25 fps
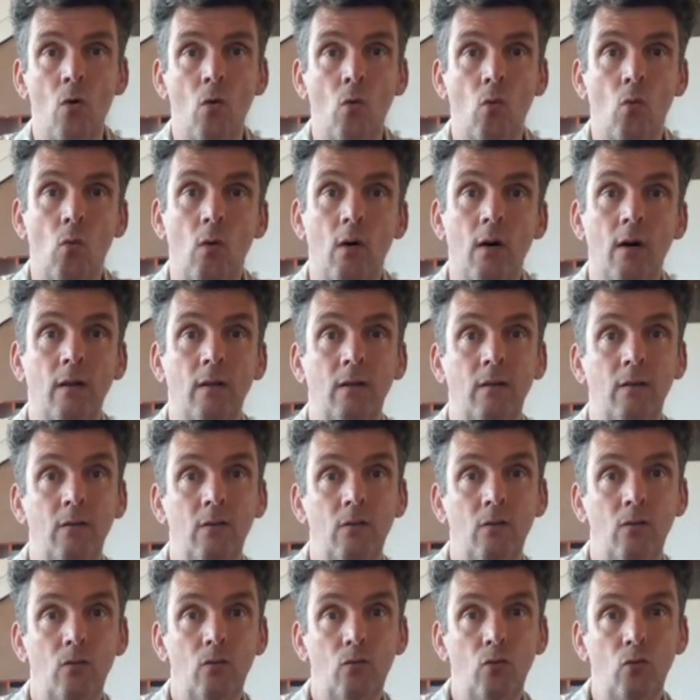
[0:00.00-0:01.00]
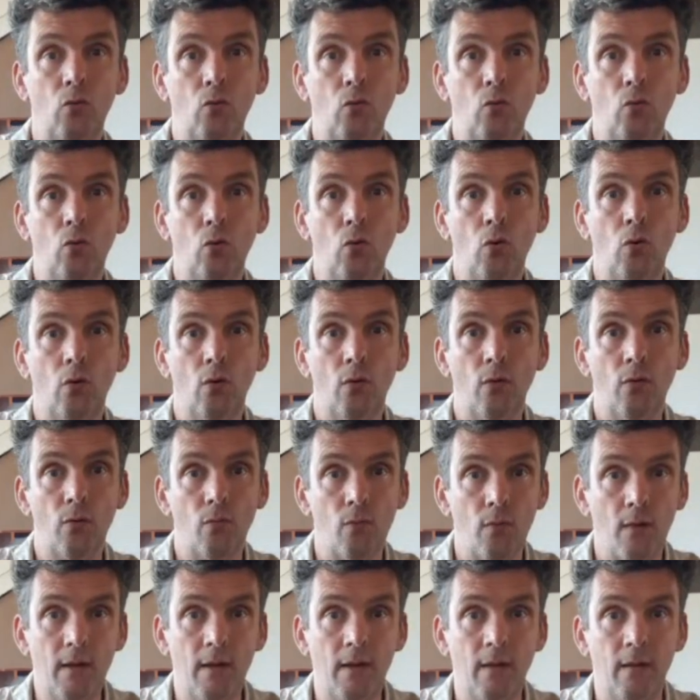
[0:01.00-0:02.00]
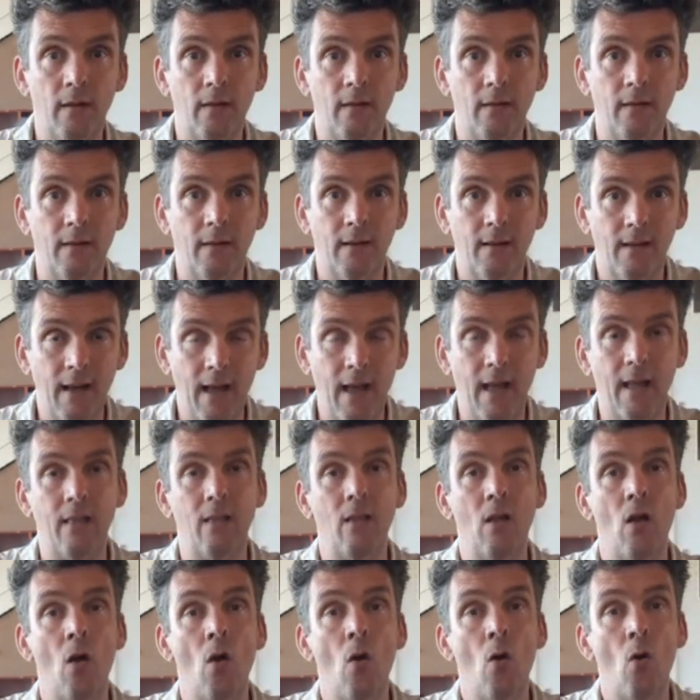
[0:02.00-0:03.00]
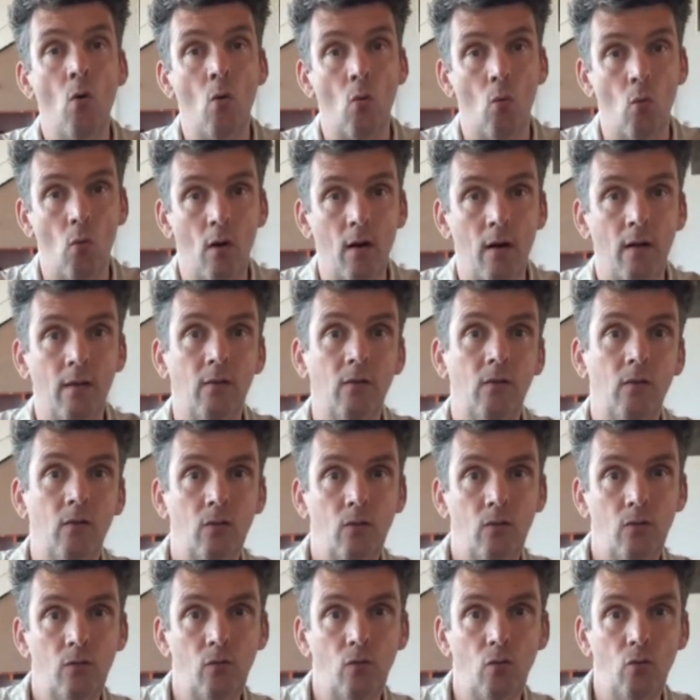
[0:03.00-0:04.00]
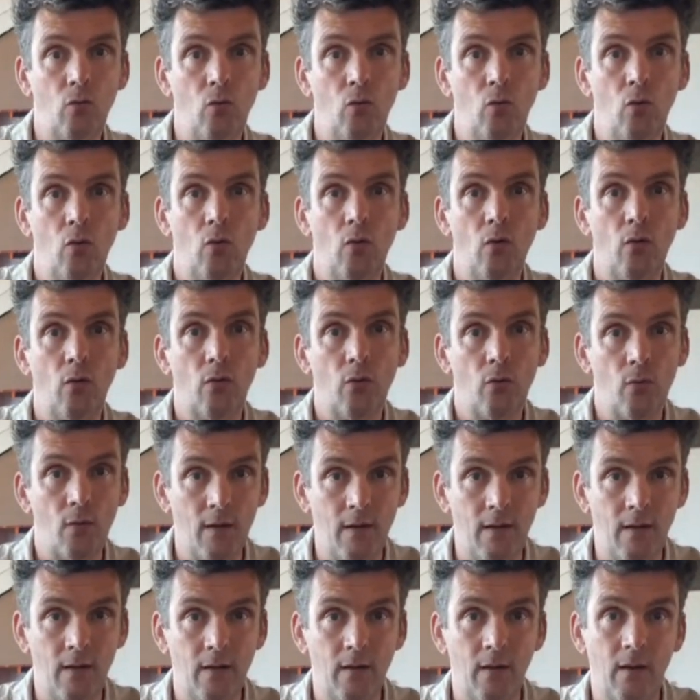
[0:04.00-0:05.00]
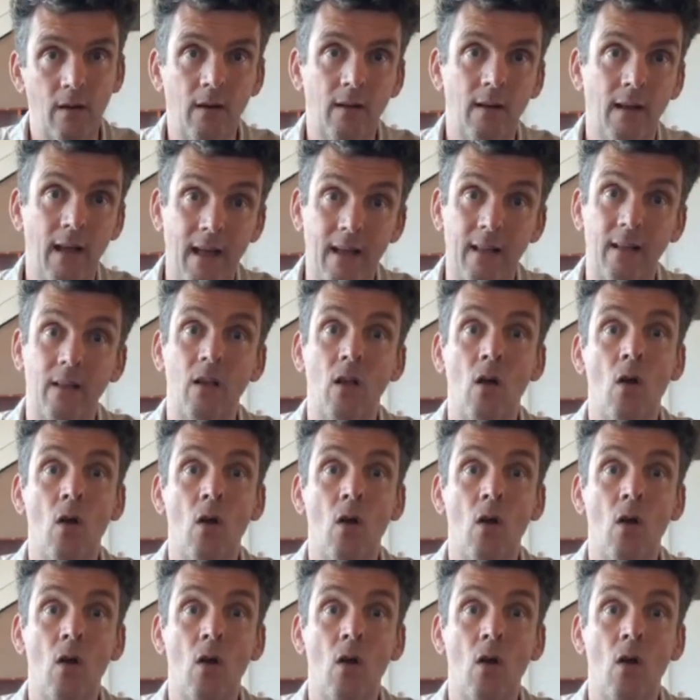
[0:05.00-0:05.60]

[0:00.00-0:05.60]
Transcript: 1, 2, 3, again. 1, 2, 3, again.